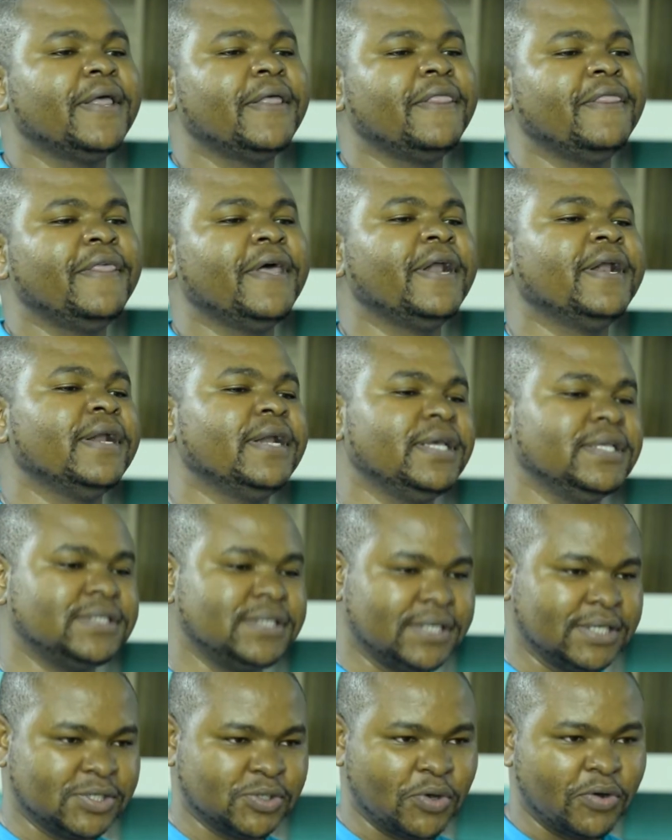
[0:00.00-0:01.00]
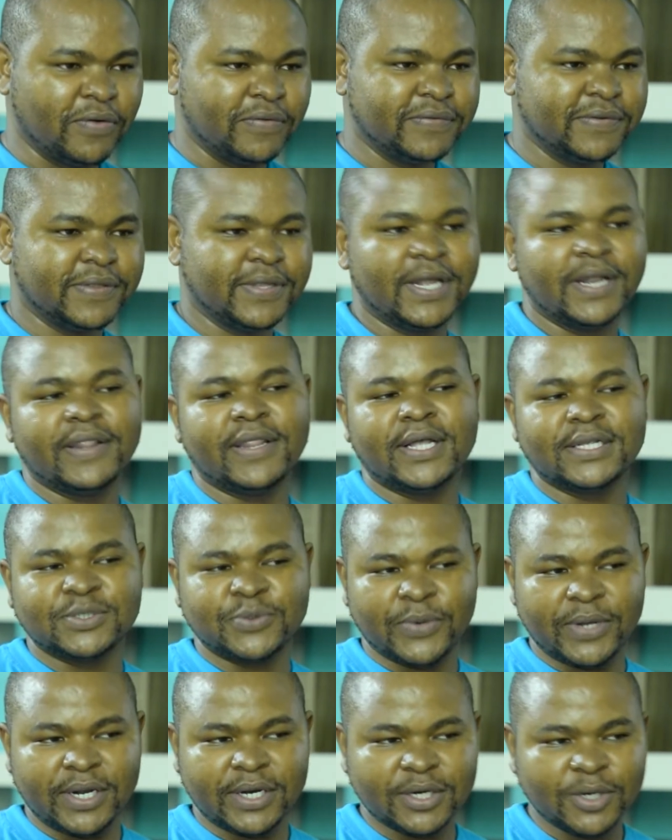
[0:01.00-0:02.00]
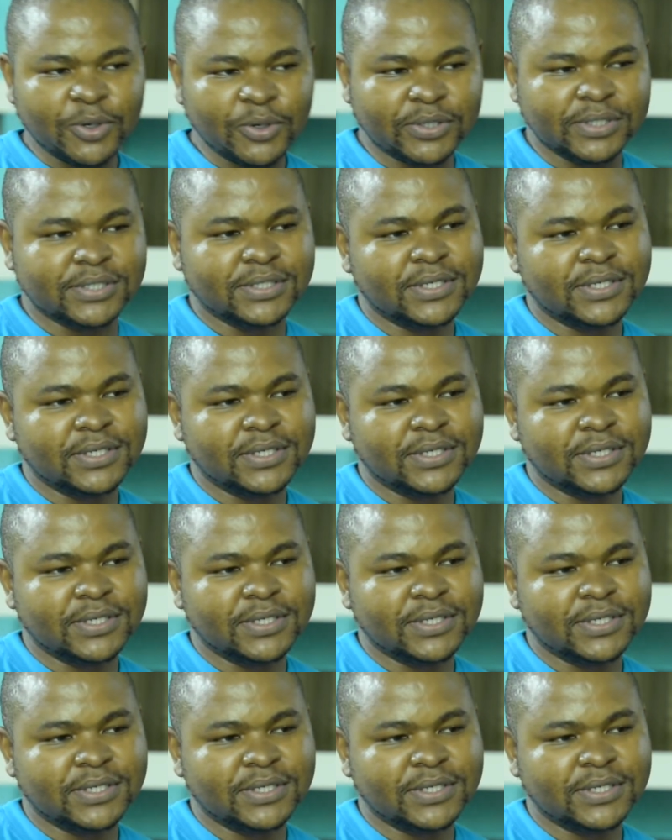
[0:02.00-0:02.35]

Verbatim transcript: then it's resolved, then mm-hmm. that's well and good.